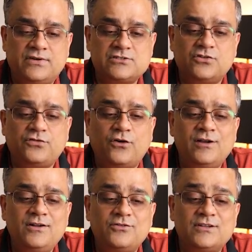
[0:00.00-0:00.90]
First of
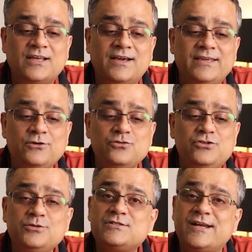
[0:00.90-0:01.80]
all, for the
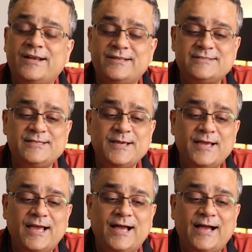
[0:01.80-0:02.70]
YouTube strategy,
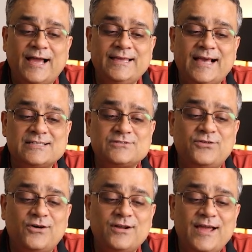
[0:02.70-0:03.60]
I asked
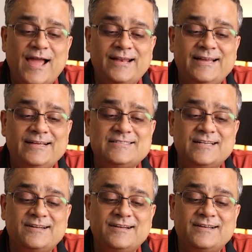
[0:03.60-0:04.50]
for, and it
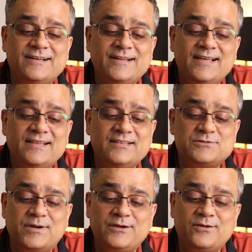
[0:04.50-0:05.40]
generated this
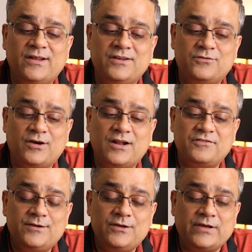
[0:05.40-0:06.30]
particular infographic.
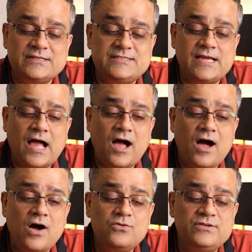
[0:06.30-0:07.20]
You can see
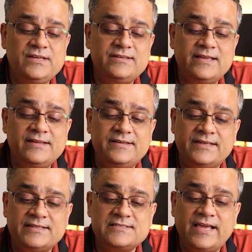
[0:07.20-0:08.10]
how detailed it
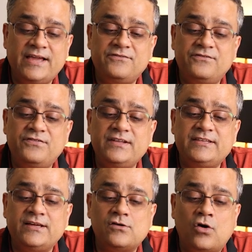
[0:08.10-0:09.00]
is,
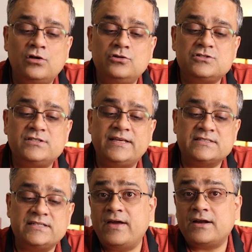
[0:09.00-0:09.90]
everything, all those
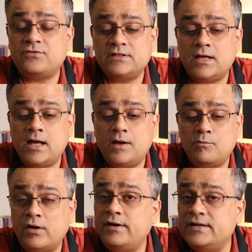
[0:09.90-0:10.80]
things. In fact, for the
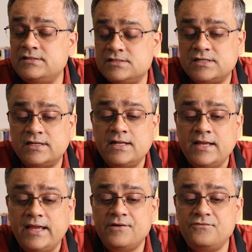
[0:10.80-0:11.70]

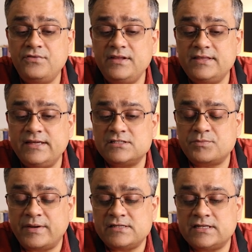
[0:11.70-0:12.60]
monetization, everything is
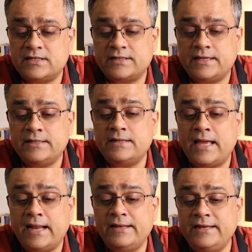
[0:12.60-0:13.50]
mentioned,
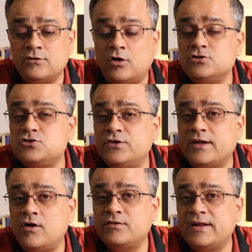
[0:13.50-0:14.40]
and it also
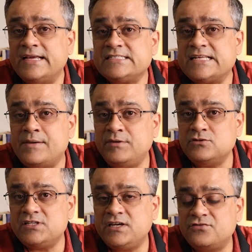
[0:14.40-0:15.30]
recognized I'm
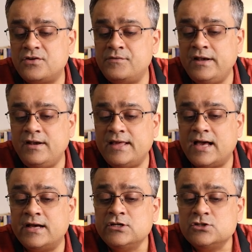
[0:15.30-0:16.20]
using it from
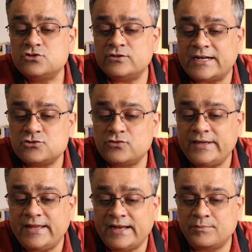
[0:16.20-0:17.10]
India, so that's why
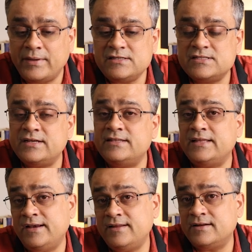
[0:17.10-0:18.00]
it mentioned
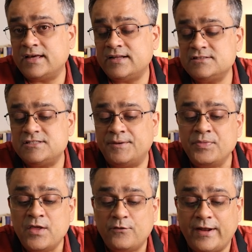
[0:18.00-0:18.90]
in Indian currency,
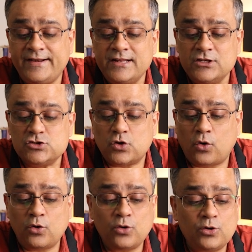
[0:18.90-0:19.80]
right? So
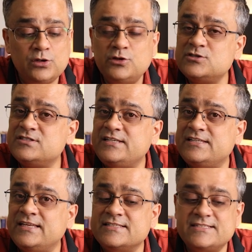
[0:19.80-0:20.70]
all those
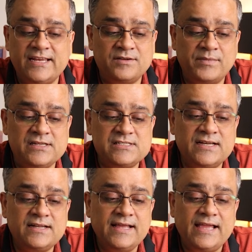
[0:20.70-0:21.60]
details it
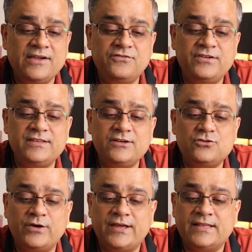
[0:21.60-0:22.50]
mentioned, everything
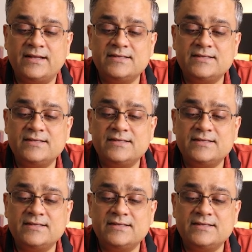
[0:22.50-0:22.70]
together.